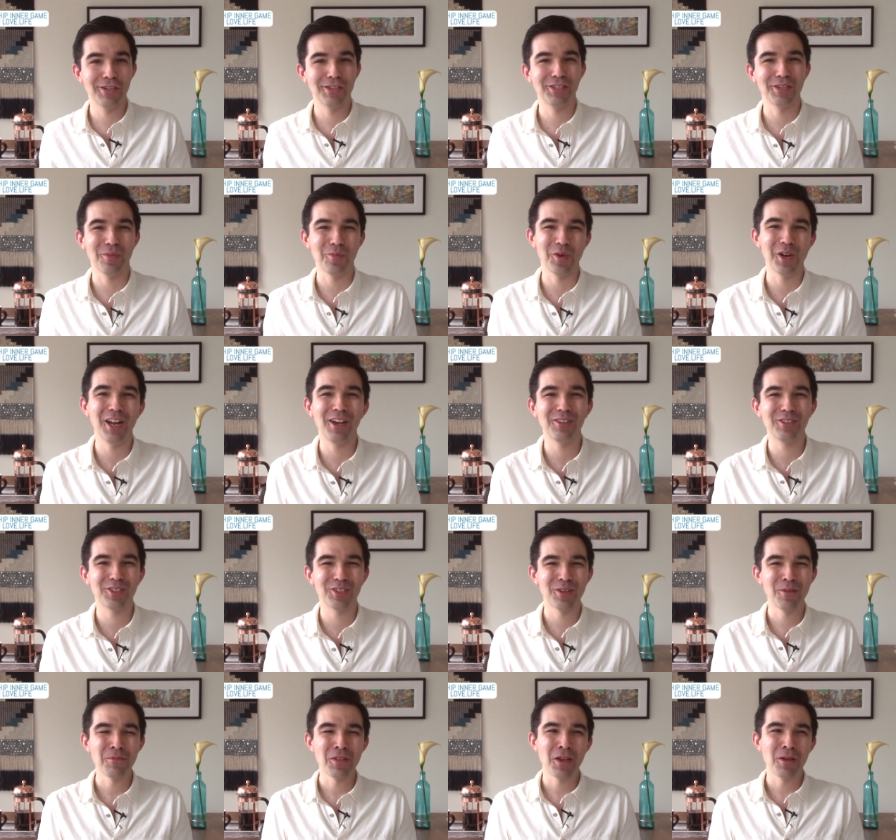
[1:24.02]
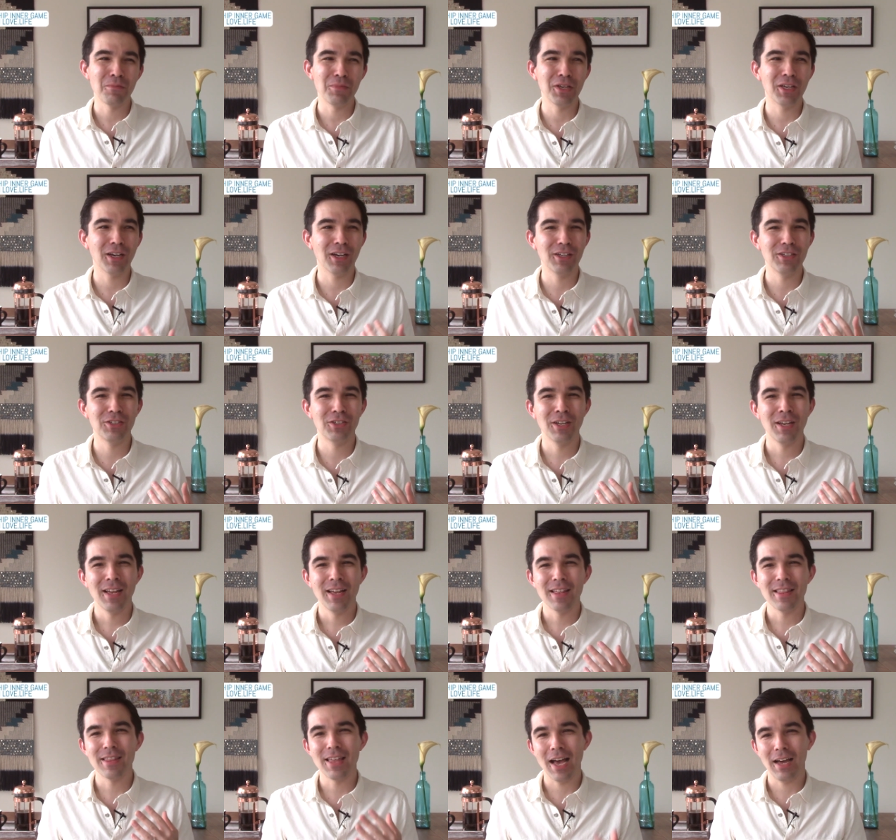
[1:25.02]
to someone else because
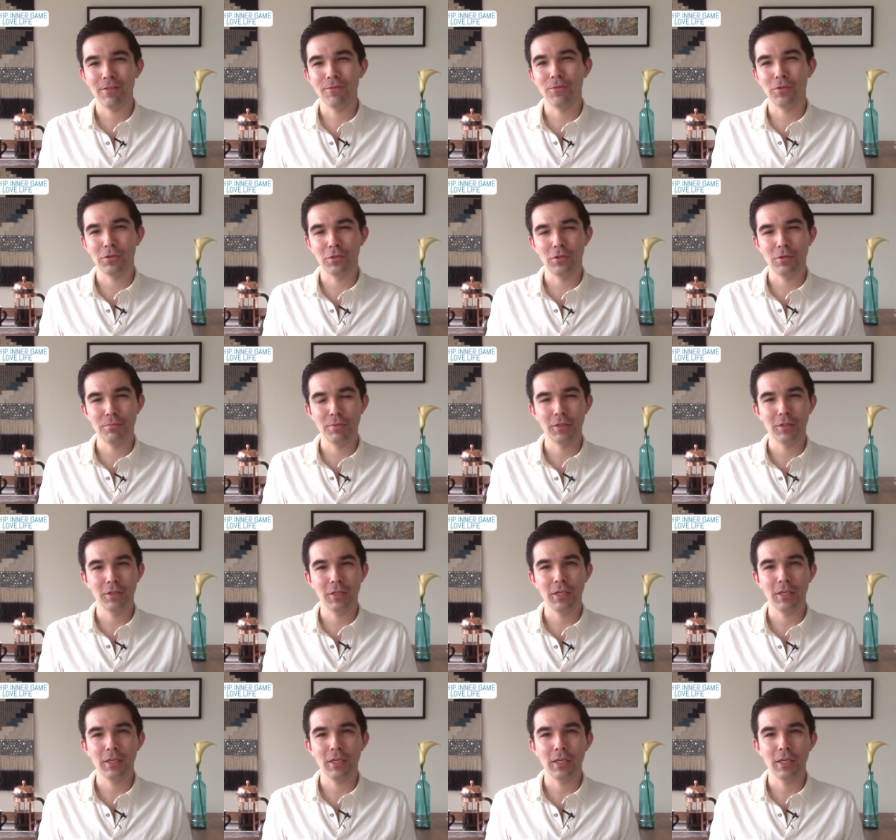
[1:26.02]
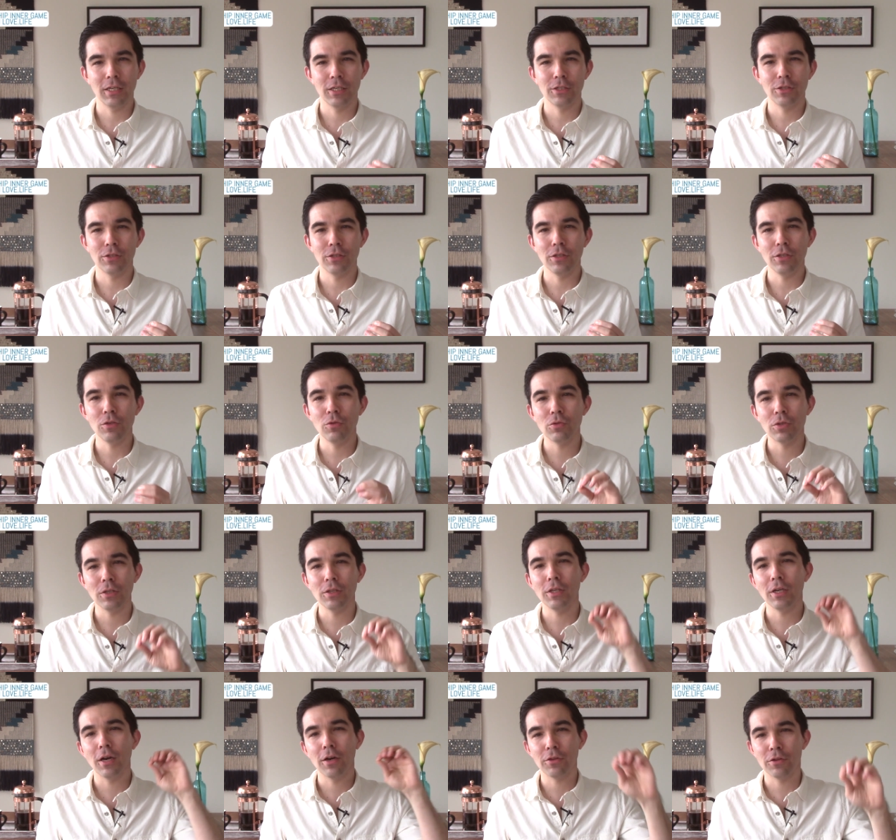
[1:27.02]
that vulnerability is using
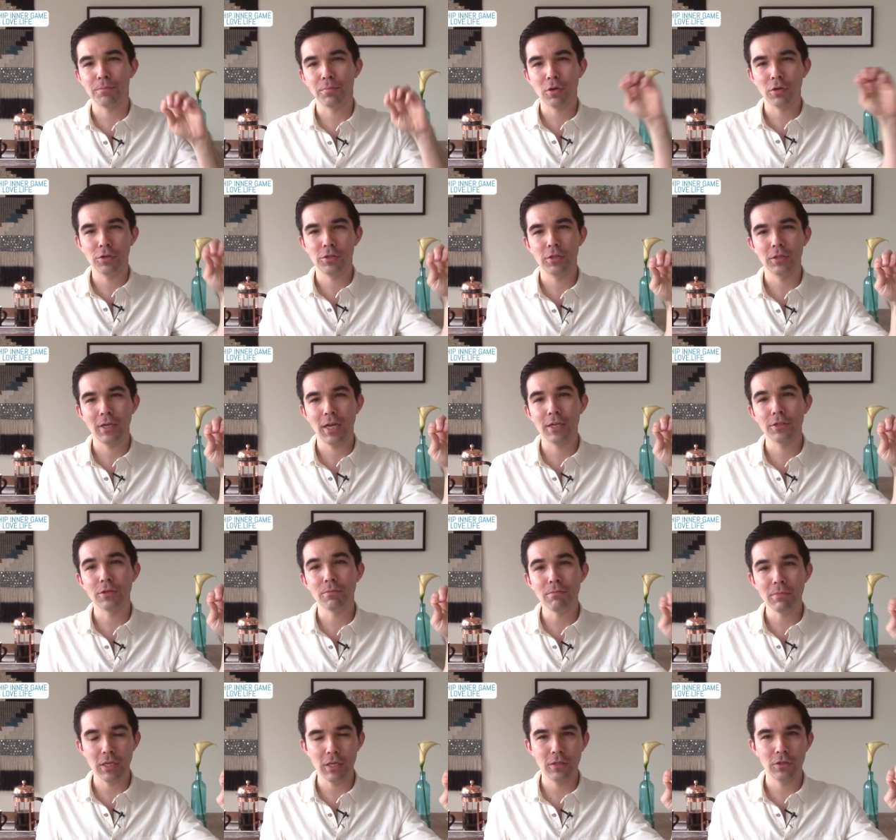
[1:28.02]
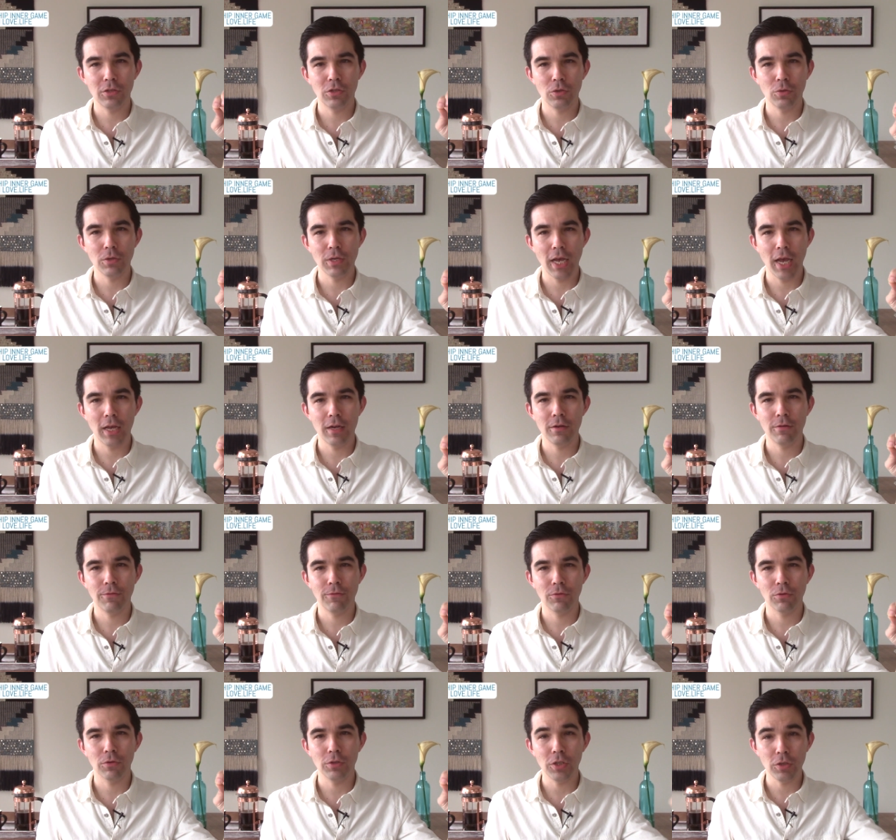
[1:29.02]
the other person as a means to an end
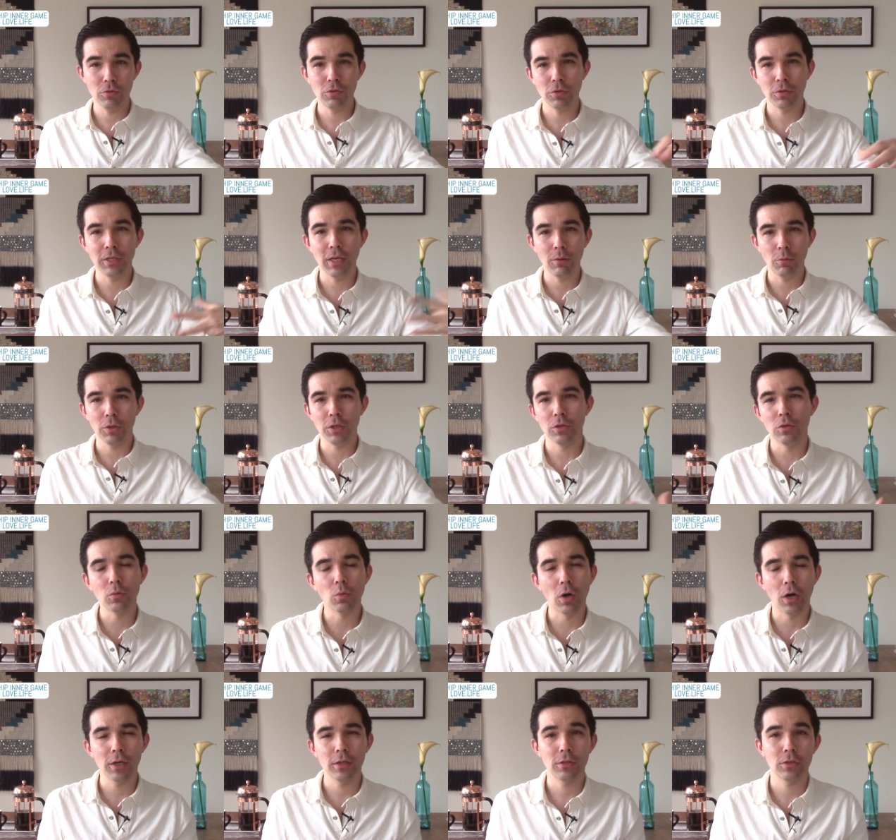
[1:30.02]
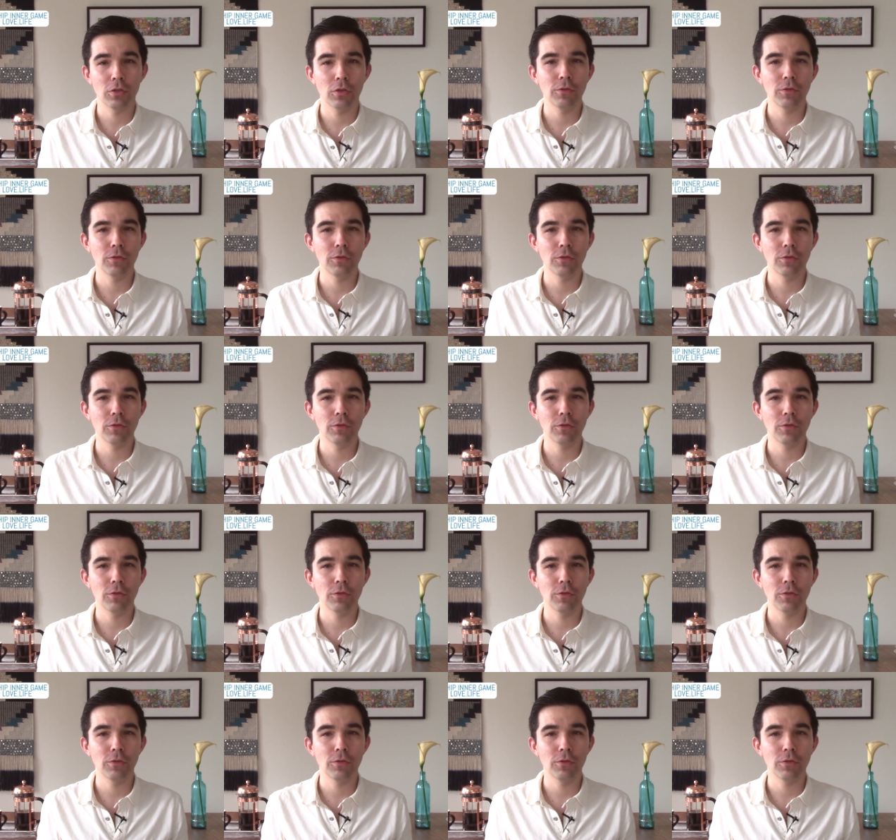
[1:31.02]
for you to get what you want.